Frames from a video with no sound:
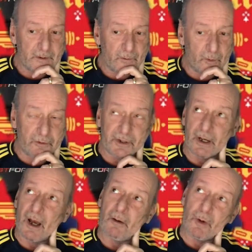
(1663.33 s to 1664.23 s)
will say,
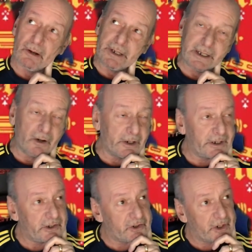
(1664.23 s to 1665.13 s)
"Oh well, he got
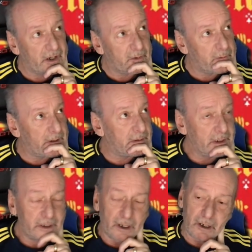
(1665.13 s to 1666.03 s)
injured. Oh well,
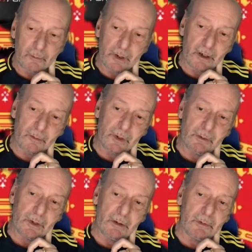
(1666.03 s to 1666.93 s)

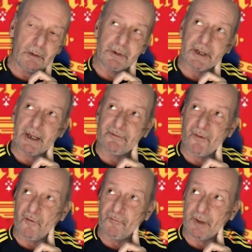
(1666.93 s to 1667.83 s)
we'll take
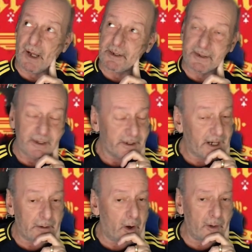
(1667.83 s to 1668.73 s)
4th place."
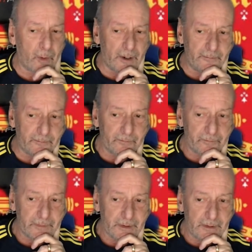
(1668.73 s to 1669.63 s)
No, I won't,
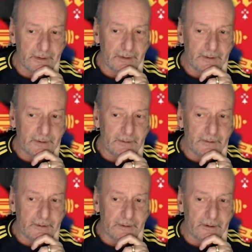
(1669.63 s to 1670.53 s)

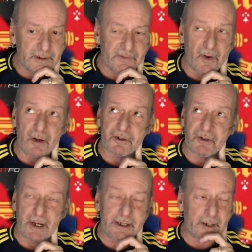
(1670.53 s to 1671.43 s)
because if
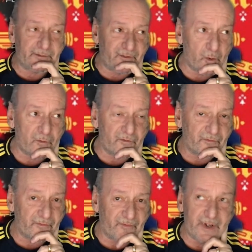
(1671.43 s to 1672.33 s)
Arsenal end up 4th,
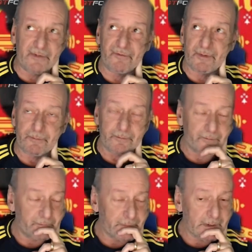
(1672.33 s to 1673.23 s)
5th,
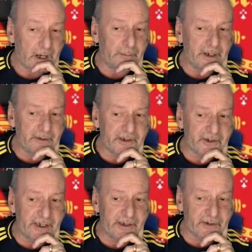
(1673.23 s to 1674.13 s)
come the end of this
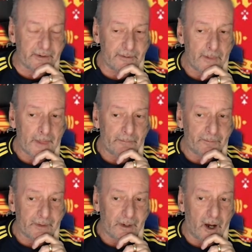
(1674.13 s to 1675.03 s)
season,
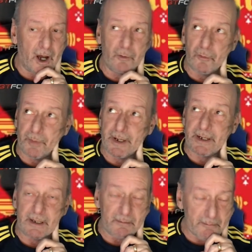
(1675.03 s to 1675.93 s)
I will
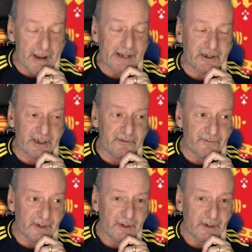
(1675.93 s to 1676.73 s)
be massive